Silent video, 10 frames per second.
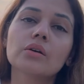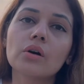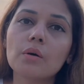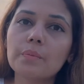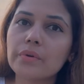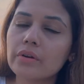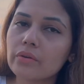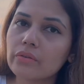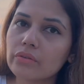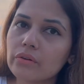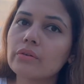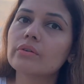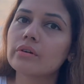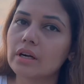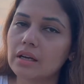
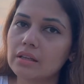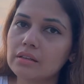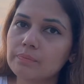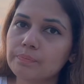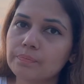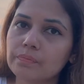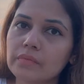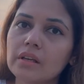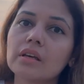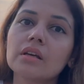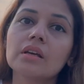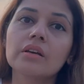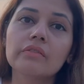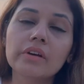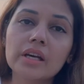Compréhension Orale,
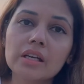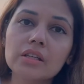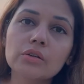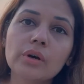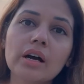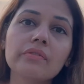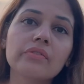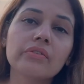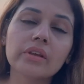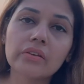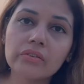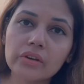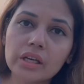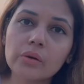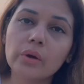wherein you have
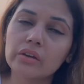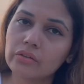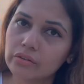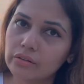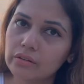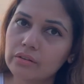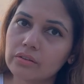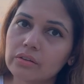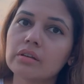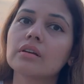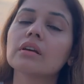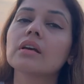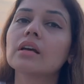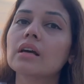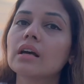60 questions
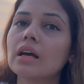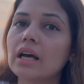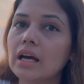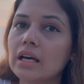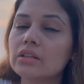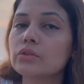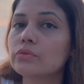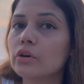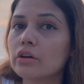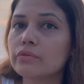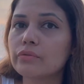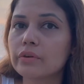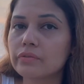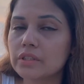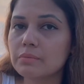and you've got
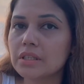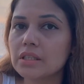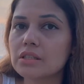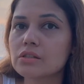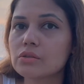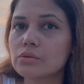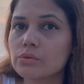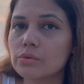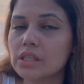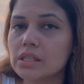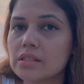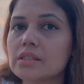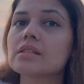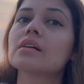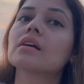40 minutes to do these,